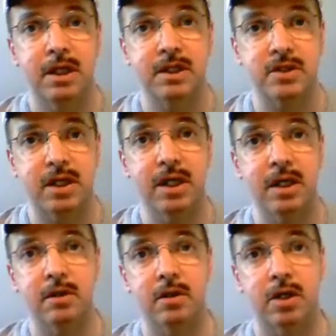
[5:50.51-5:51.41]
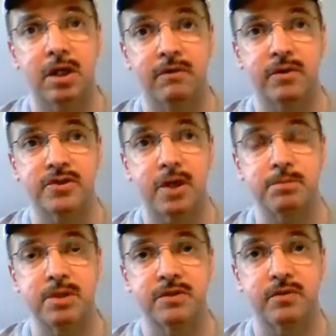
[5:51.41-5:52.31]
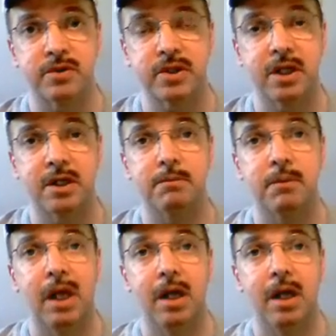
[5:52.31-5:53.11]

He's a king looking for subjects for His kingdom.